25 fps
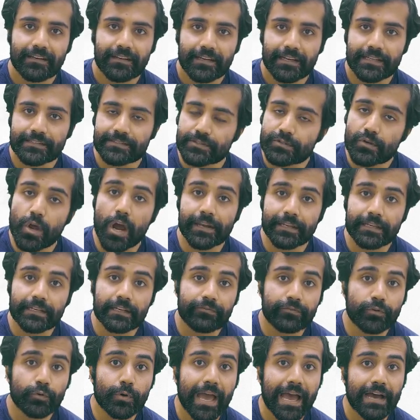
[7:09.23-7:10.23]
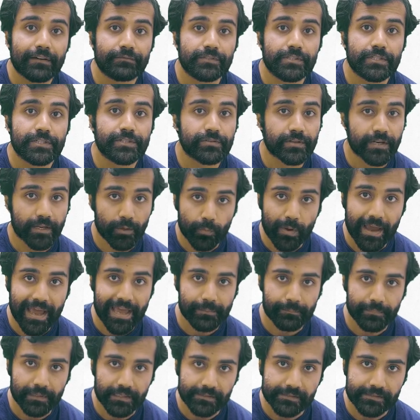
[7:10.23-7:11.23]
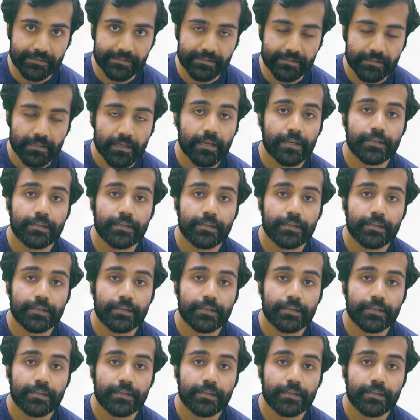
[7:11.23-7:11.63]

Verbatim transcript: it's not enough to have just requirements.